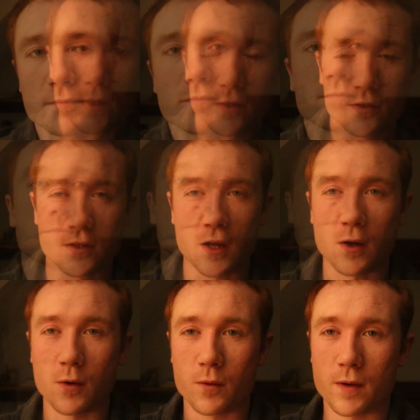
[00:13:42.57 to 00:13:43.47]

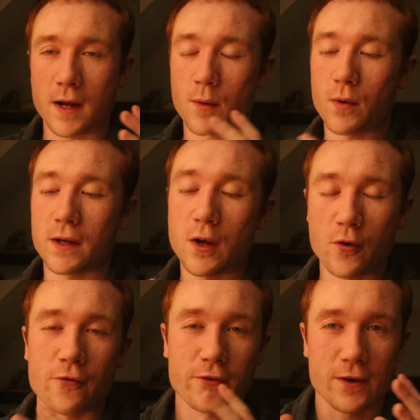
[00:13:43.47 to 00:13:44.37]
So, I went
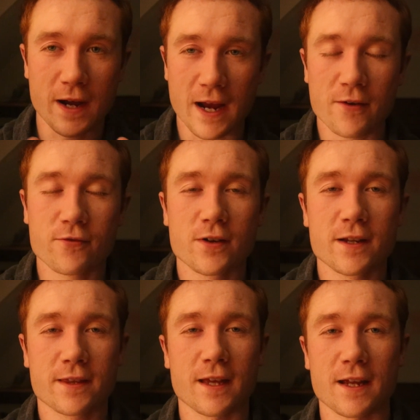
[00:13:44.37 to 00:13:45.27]
over
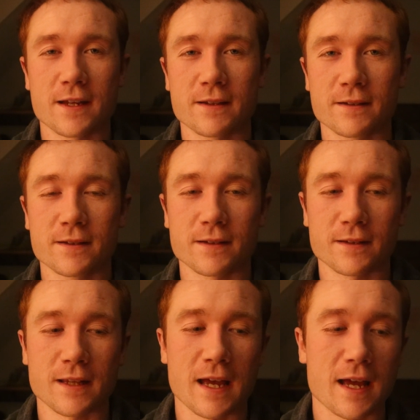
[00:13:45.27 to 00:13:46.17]
everything
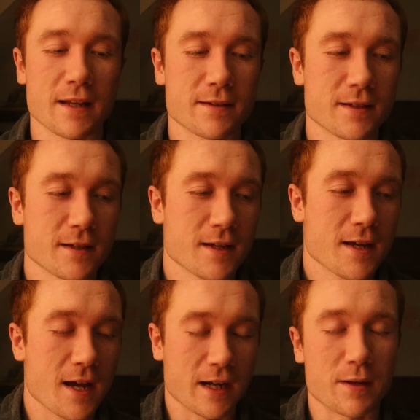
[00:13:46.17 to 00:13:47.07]
that
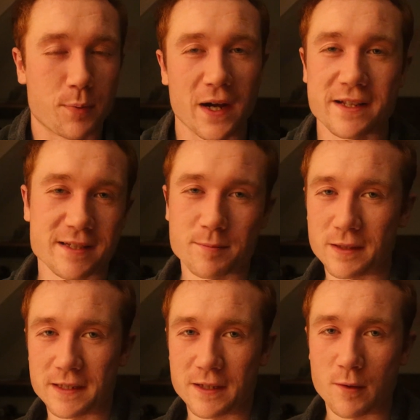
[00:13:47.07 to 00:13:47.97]
I could
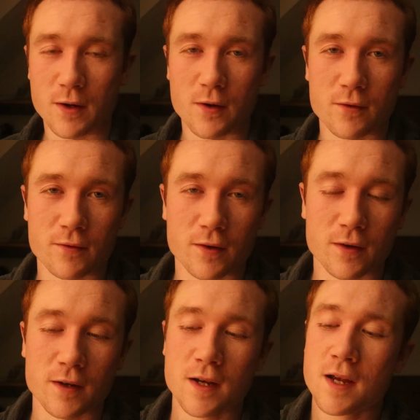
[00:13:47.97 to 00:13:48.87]
possibly go
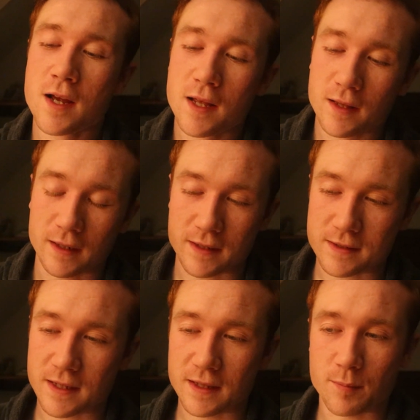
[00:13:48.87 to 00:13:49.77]
over. Like I
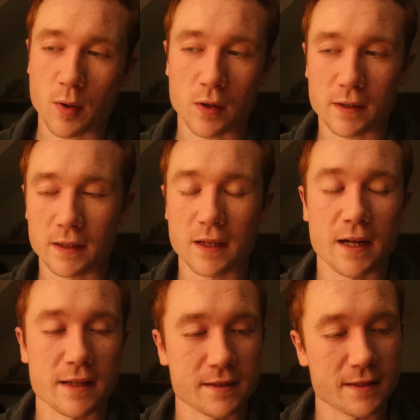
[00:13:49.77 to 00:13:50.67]
said, the parking
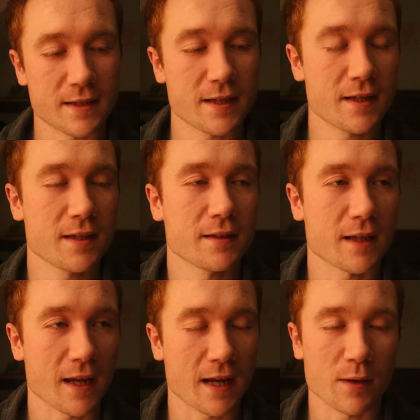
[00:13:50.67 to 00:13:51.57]
lot is a 10, the
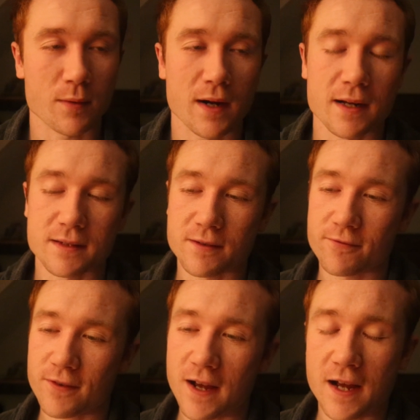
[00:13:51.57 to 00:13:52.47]
hayride is a
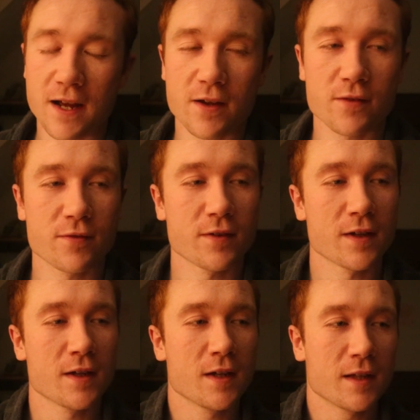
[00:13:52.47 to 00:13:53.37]
5,
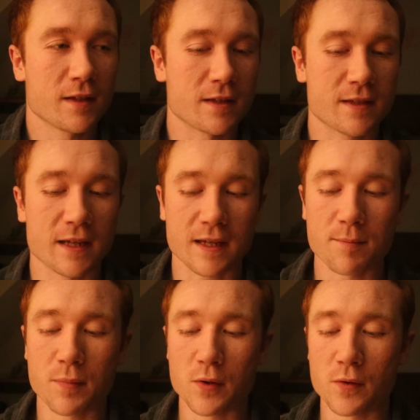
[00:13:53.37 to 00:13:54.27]
the
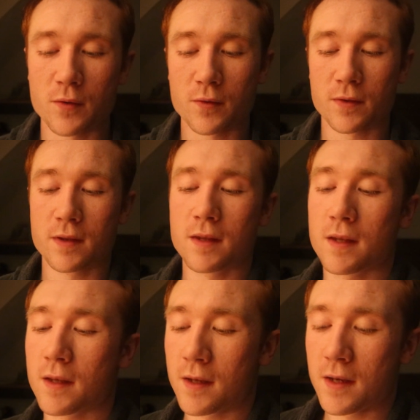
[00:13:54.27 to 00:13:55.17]
ticket booth,
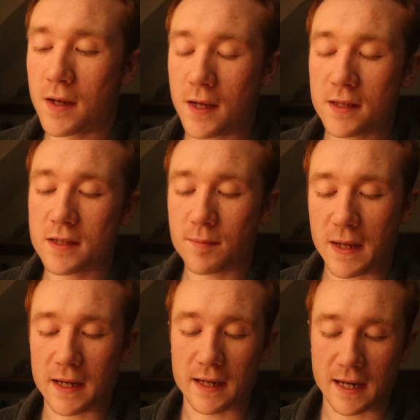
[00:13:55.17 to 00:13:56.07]
it's
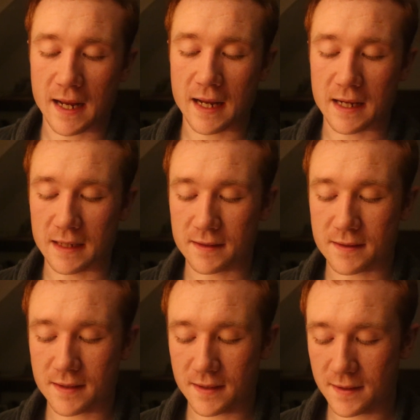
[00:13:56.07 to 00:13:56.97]
about an
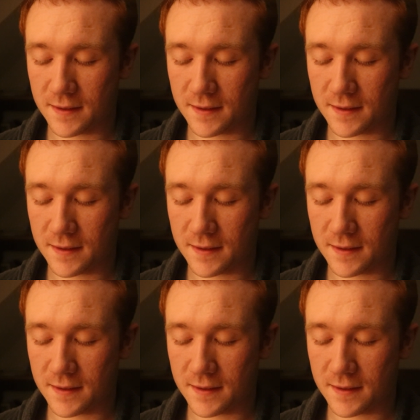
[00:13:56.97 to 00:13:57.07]
8.